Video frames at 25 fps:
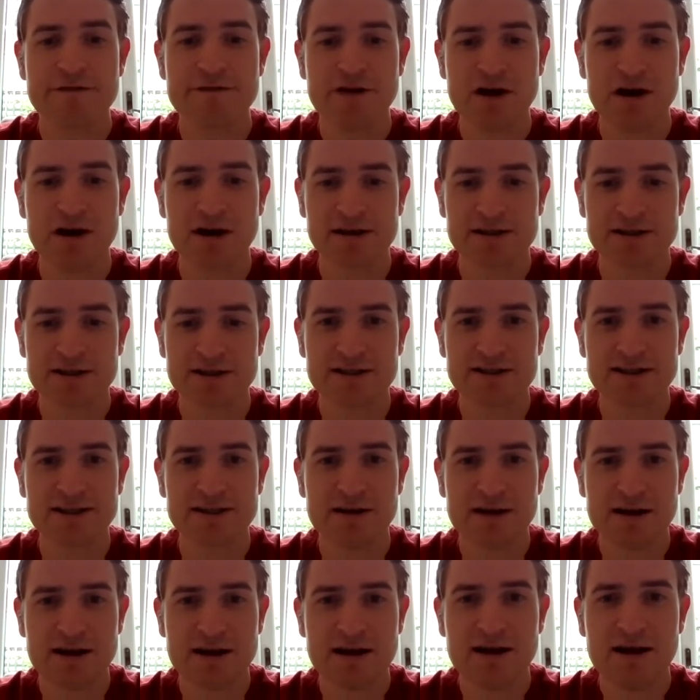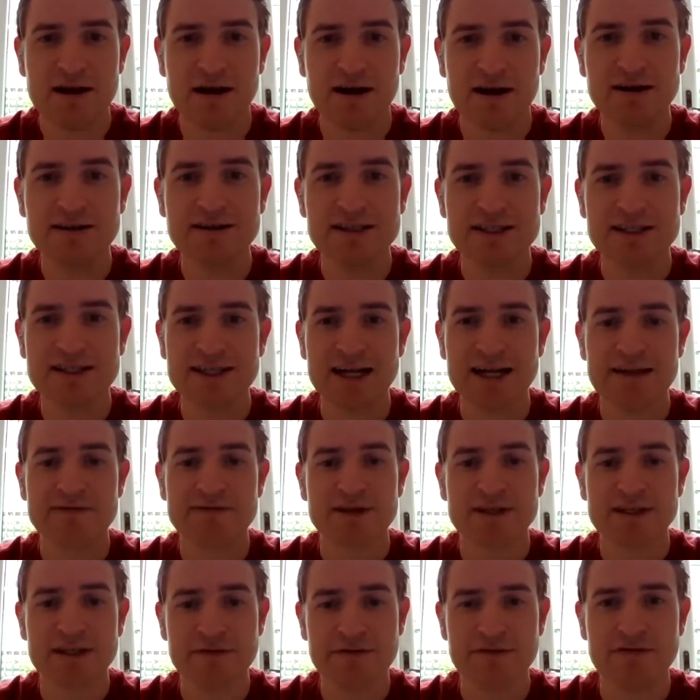First,
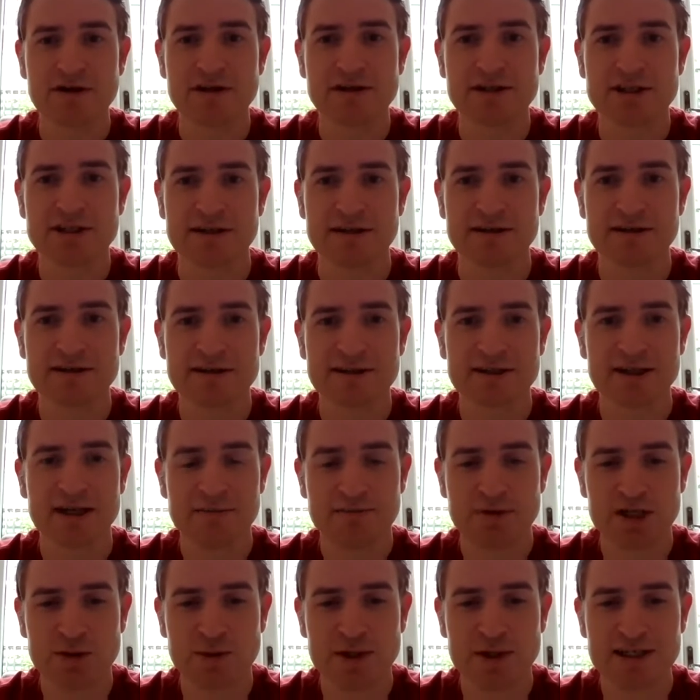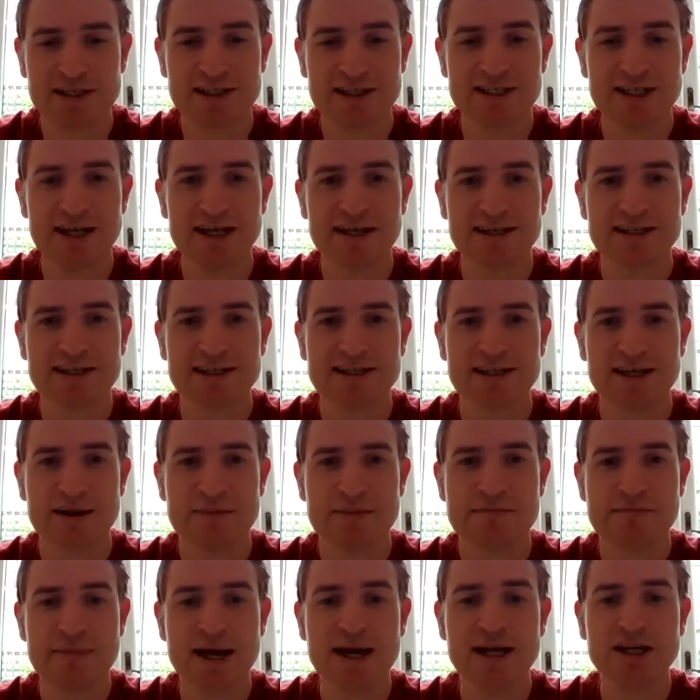understand the differences between 6
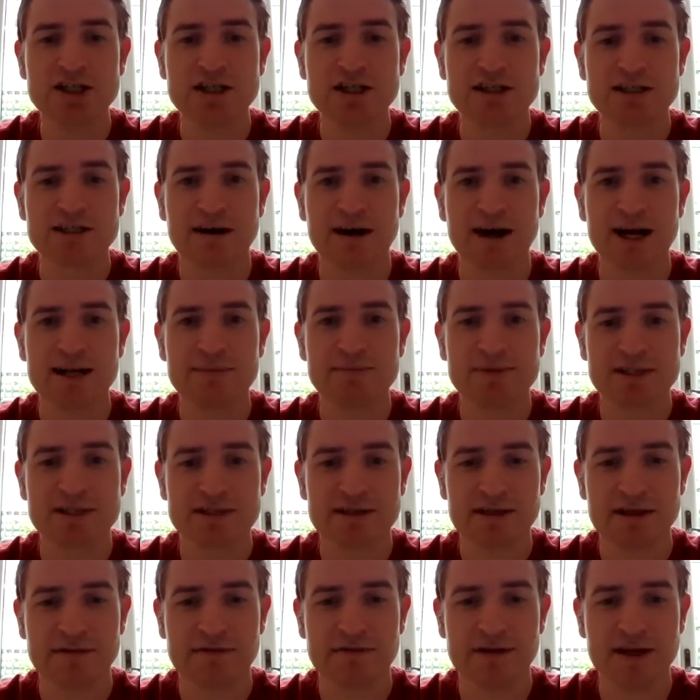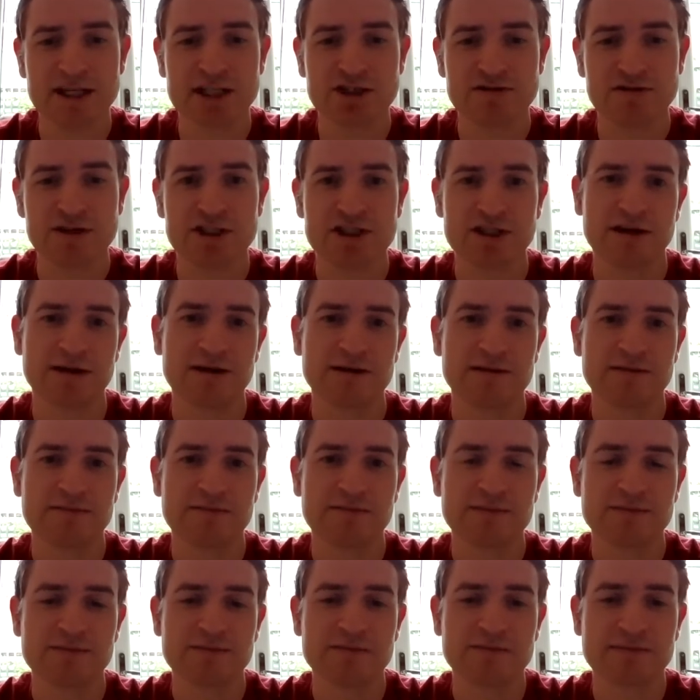major types of literature.
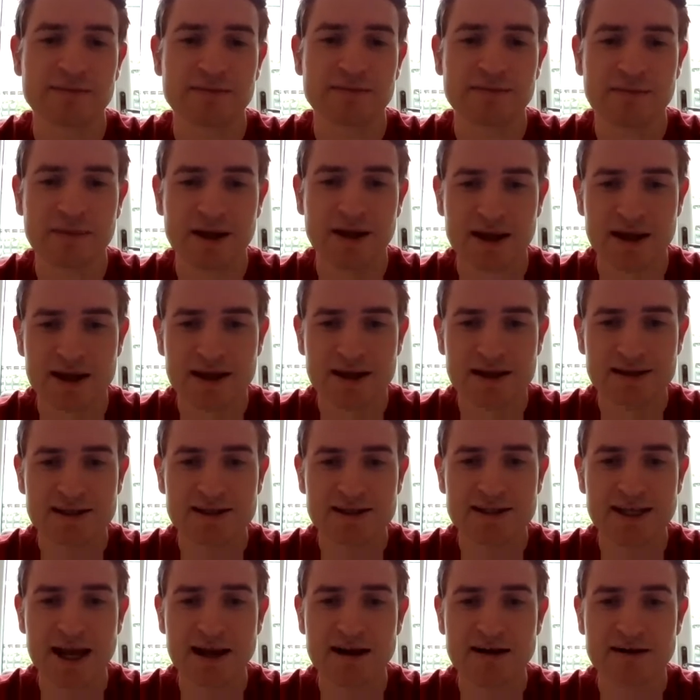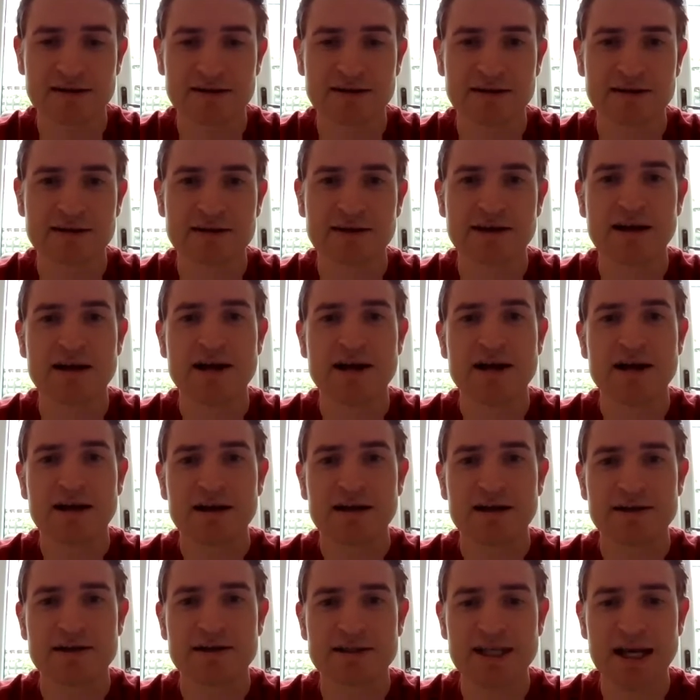Second,
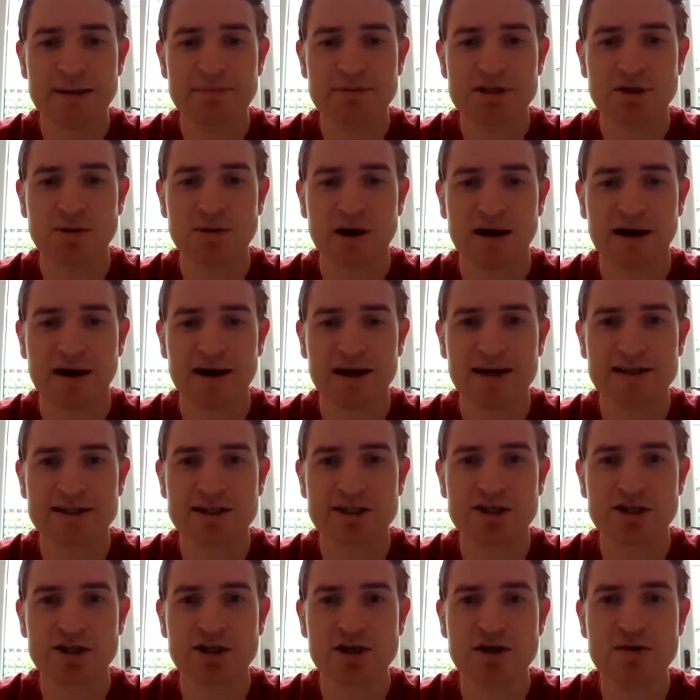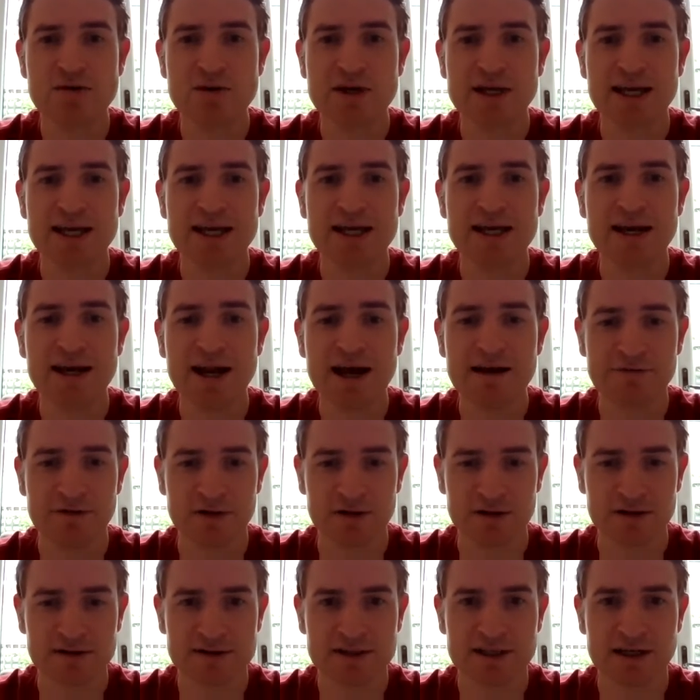conceptualize 2 key
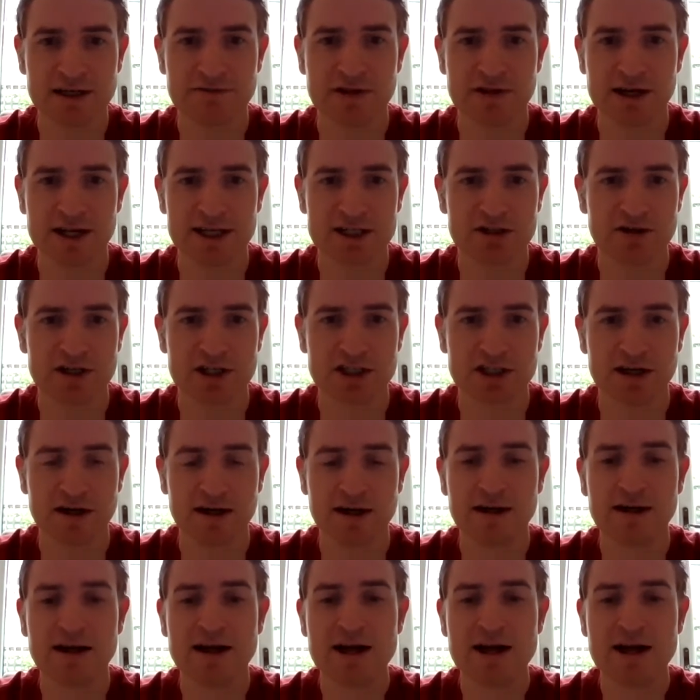levels of the literature